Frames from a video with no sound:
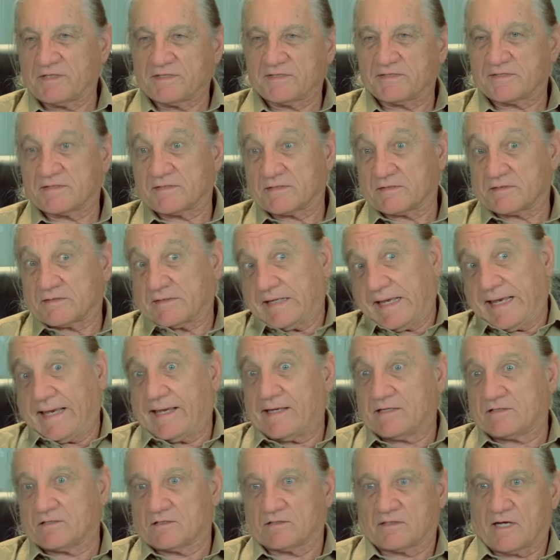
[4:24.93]
his
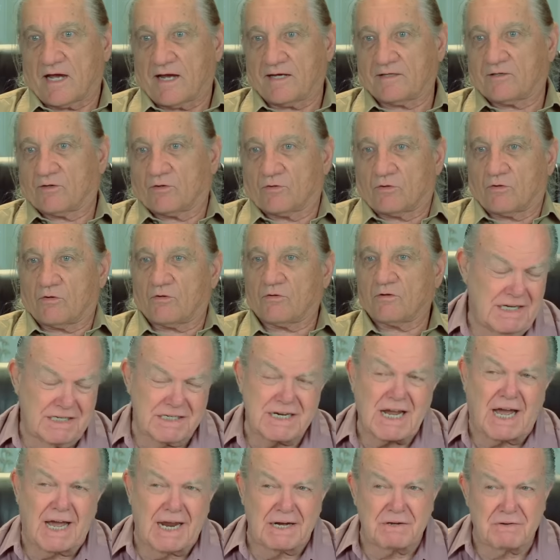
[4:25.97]
agent. I don't know. This
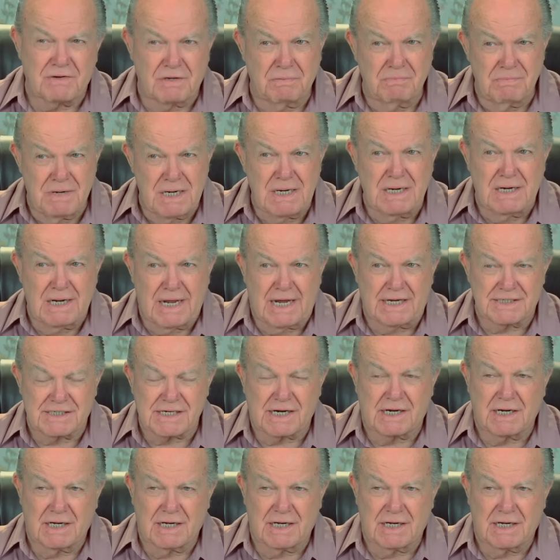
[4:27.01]
guy, to me, has a